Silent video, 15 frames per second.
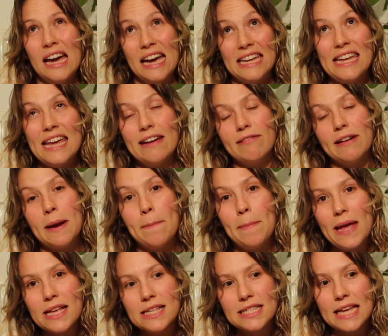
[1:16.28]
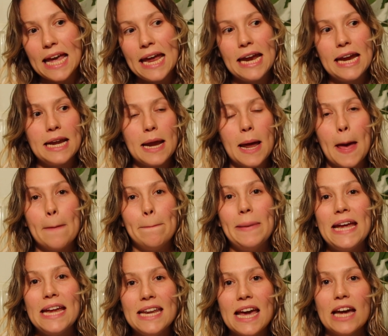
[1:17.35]
a year and a bit in a
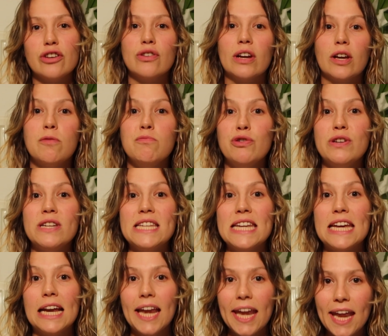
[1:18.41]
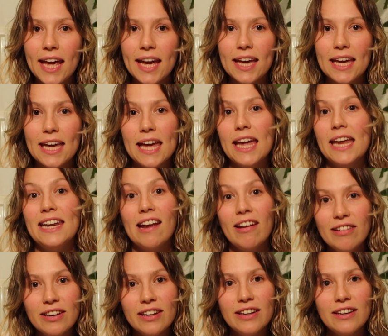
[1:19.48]
paediatric community clinic in
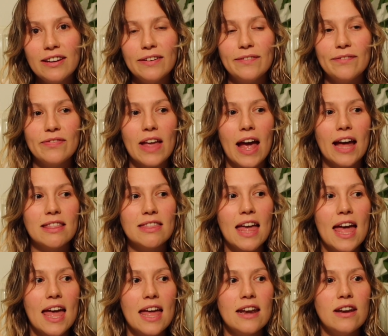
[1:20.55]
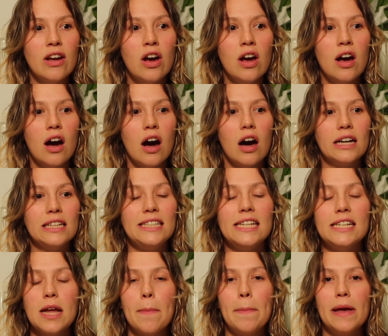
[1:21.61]
London, and then I
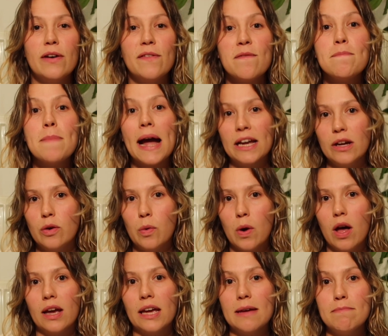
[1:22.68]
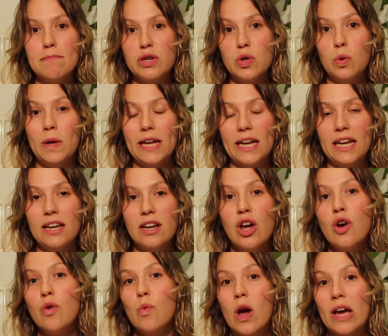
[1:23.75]
did a bit of bank work in between,
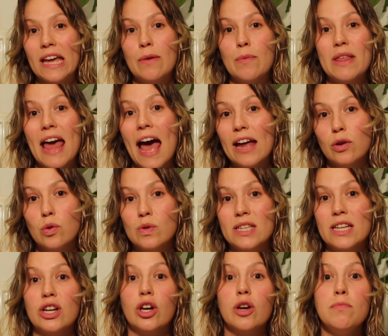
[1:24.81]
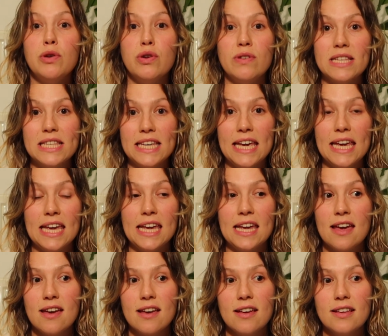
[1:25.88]
working with adults in a
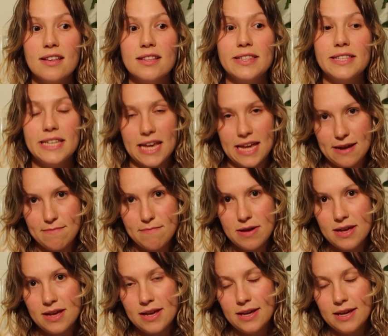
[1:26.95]
community team,